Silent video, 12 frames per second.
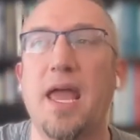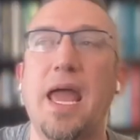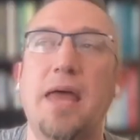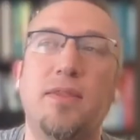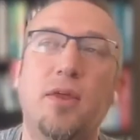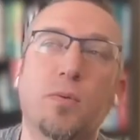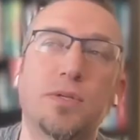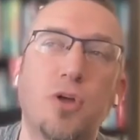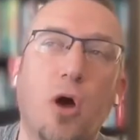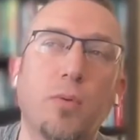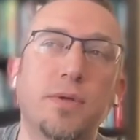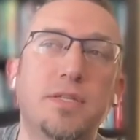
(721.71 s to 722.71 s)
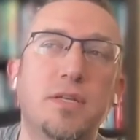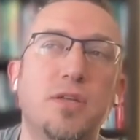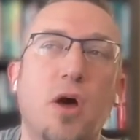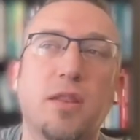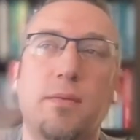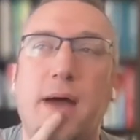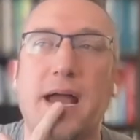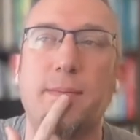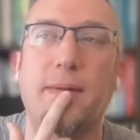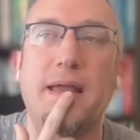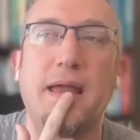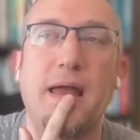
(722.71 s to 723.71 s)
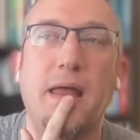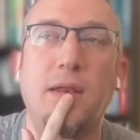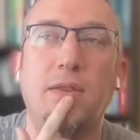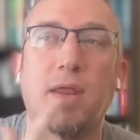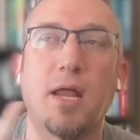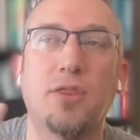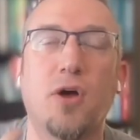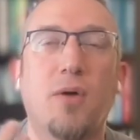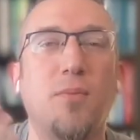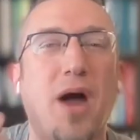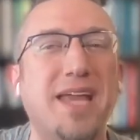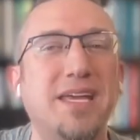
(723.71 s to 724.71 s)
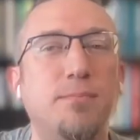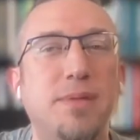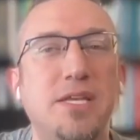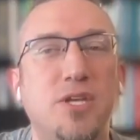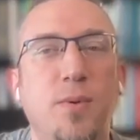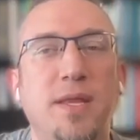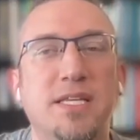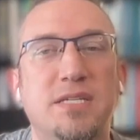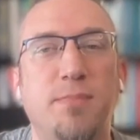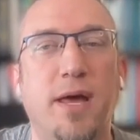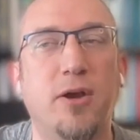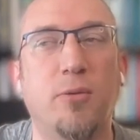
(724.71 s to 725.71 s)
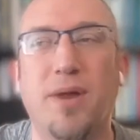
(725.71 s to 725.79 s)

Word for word: Yeah. And there was always a thought in the back of my head that I thought I could be doing this better,